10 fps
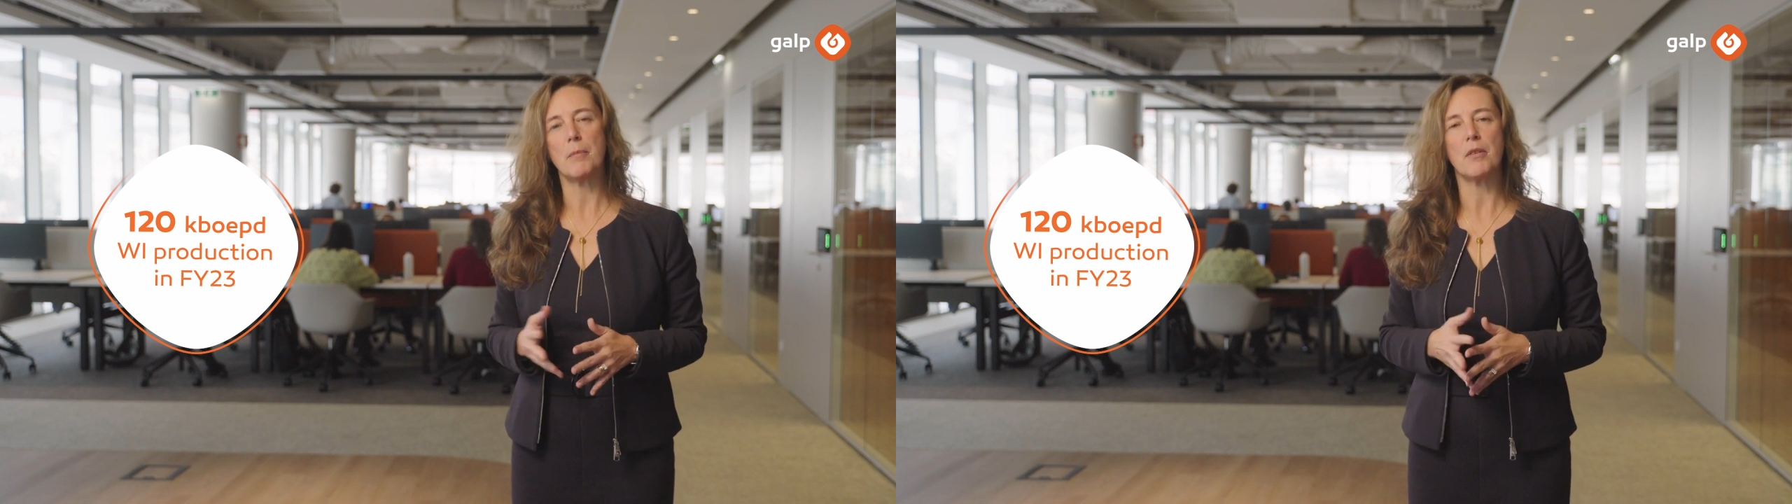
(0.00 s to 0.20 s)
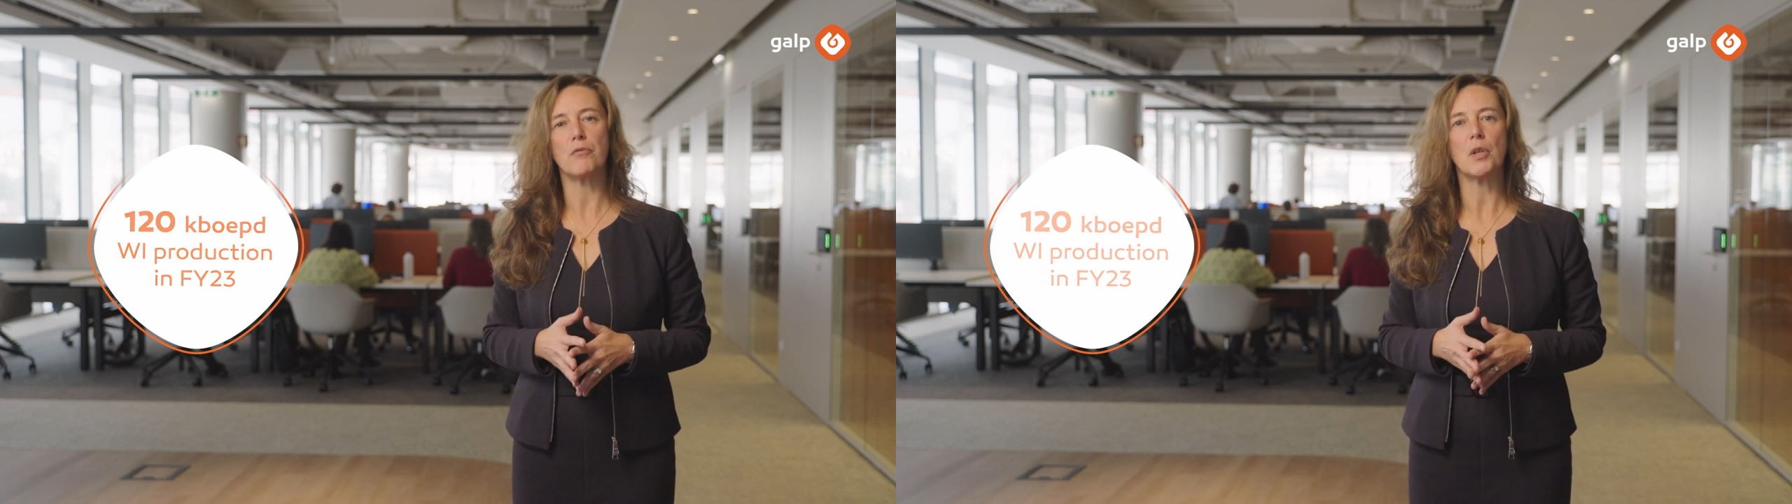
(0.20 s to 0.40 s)

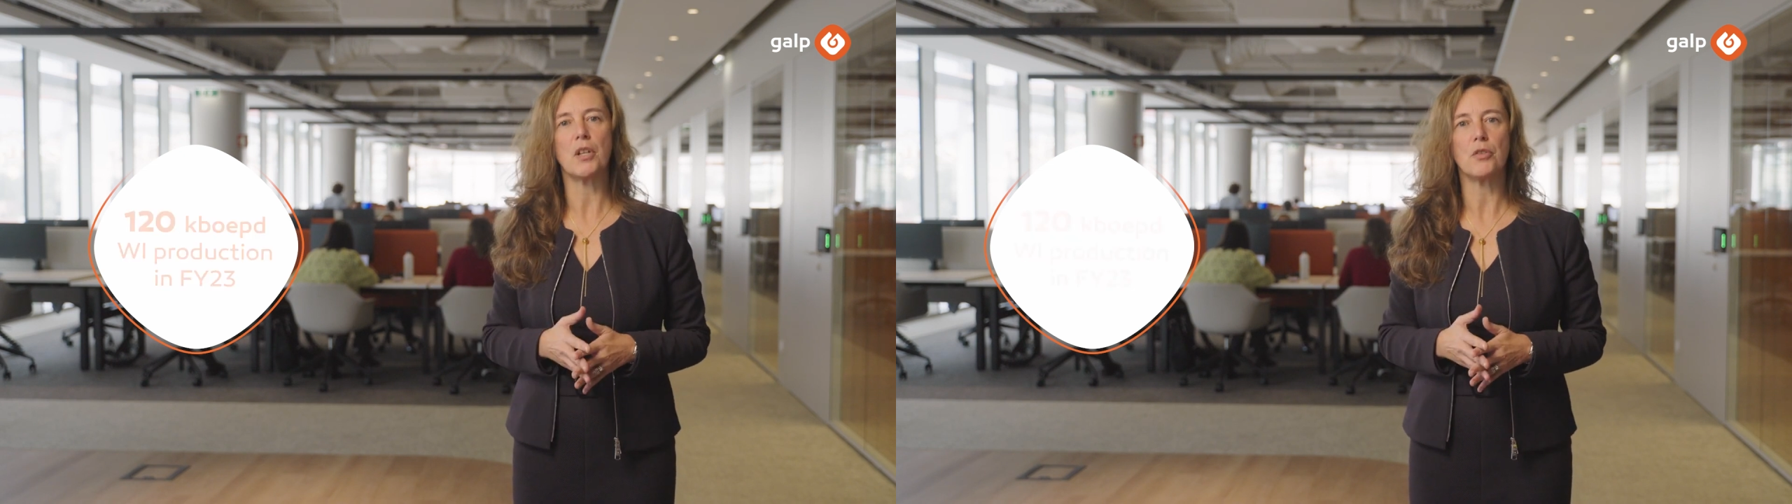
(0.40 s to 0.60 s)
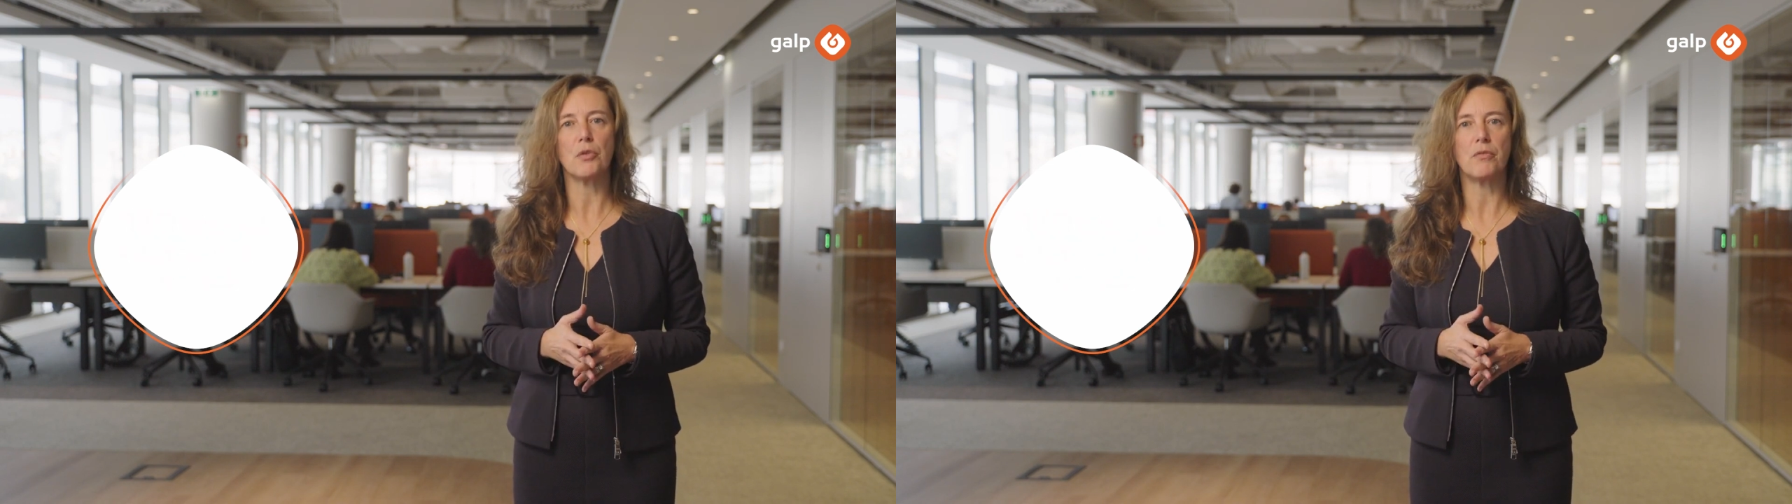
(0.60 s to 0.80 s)
above
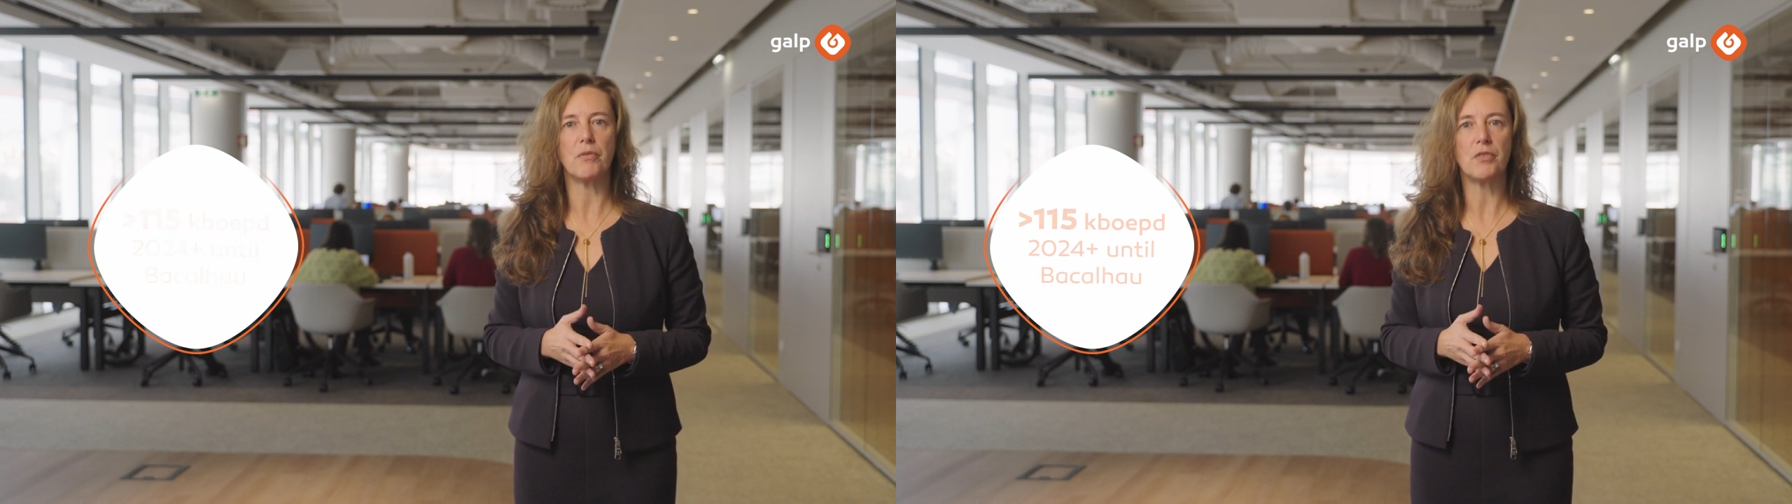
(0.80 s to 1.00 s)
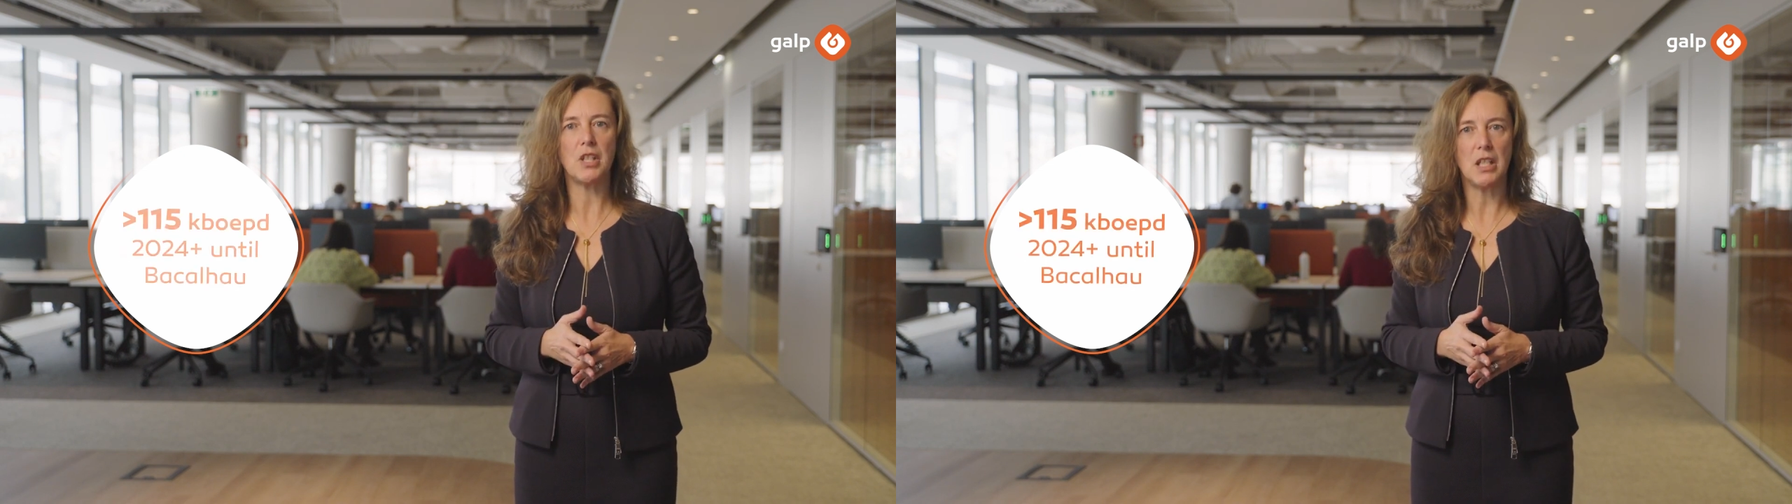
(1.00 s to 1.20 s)

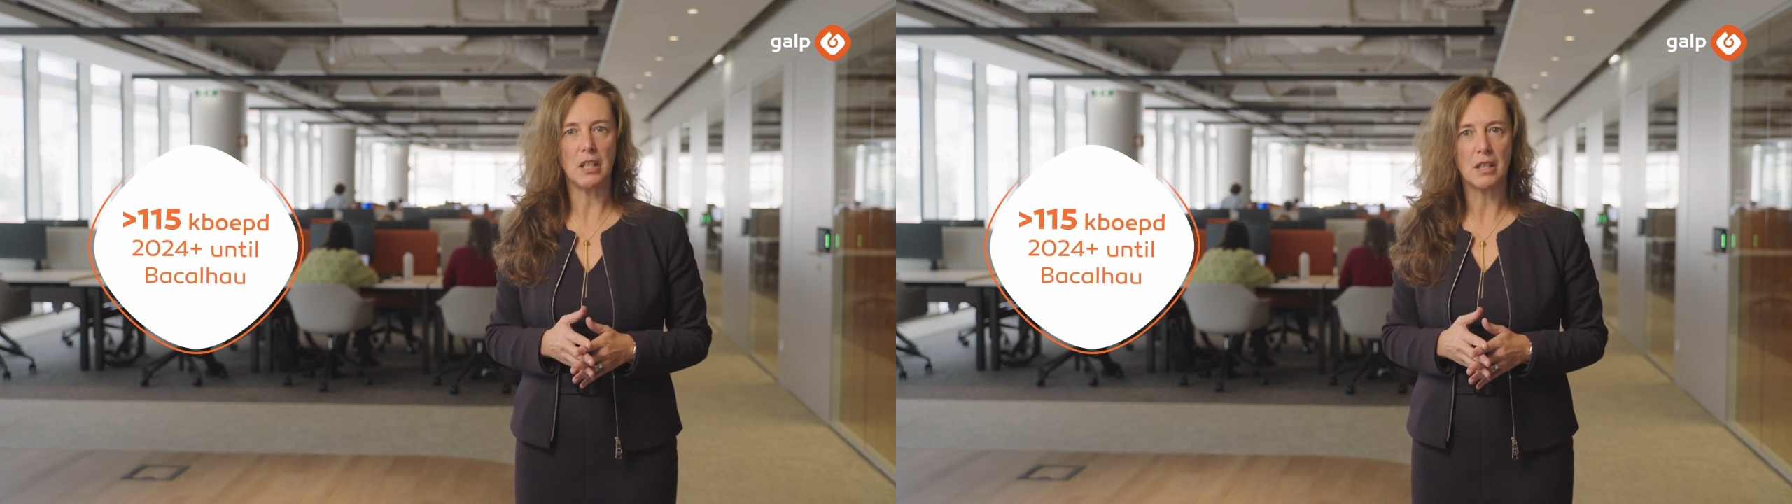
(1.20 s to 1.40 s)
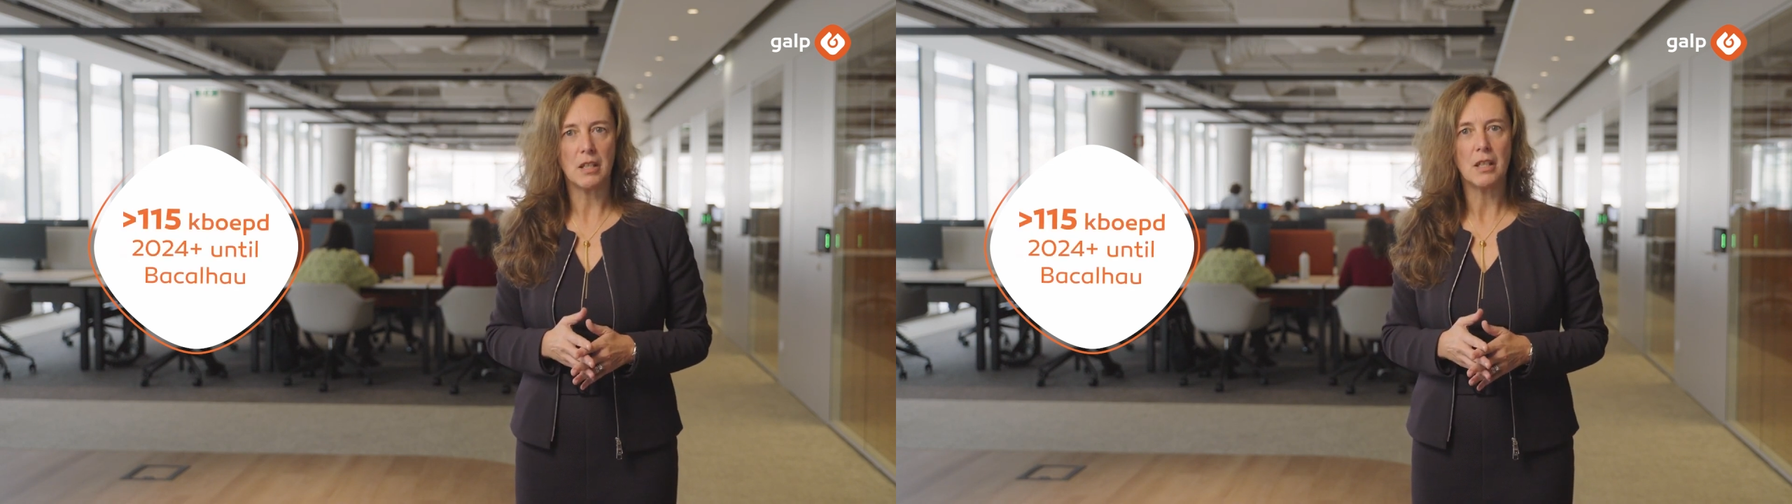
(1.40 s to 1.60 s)

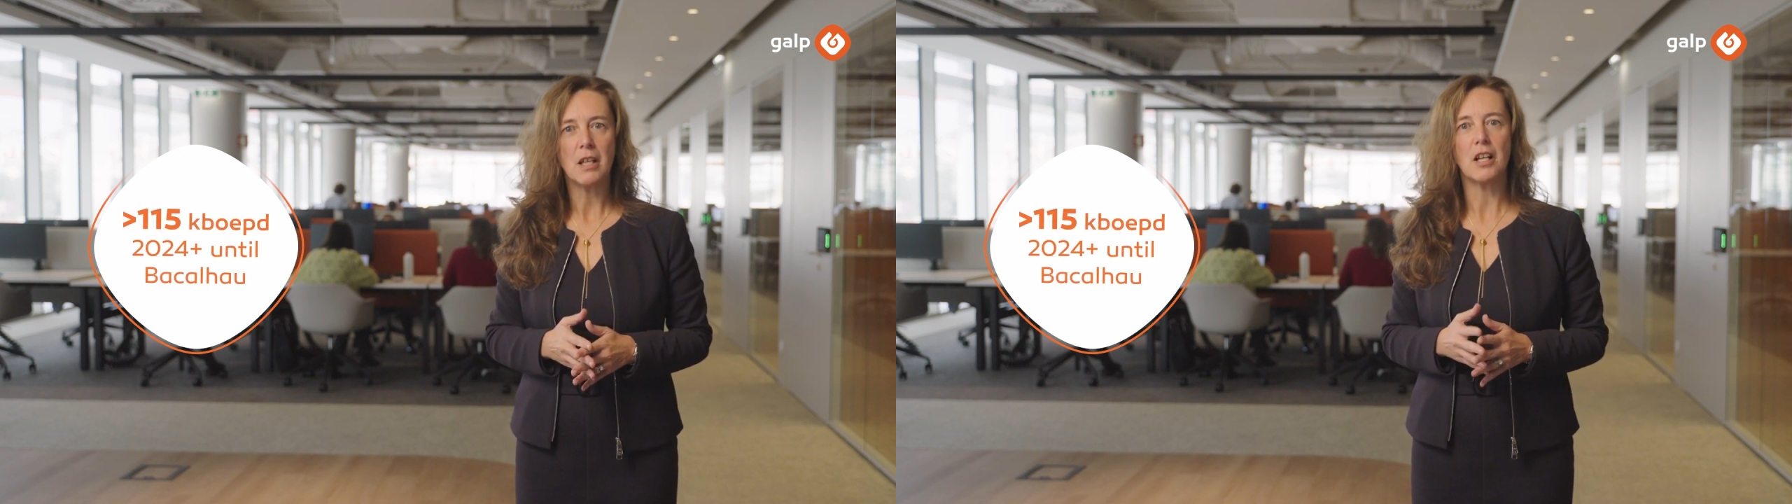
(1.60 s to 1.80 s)
115